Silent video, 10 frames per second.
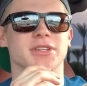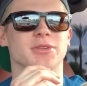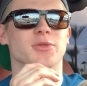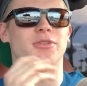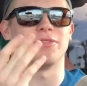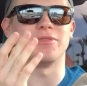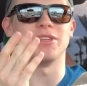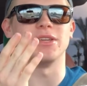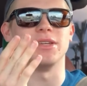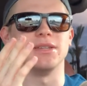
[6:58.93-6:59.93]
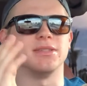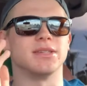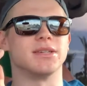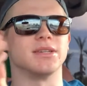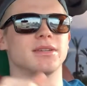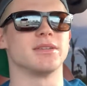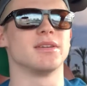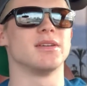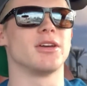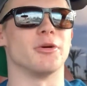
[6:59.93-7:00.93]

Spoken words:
and the 150s and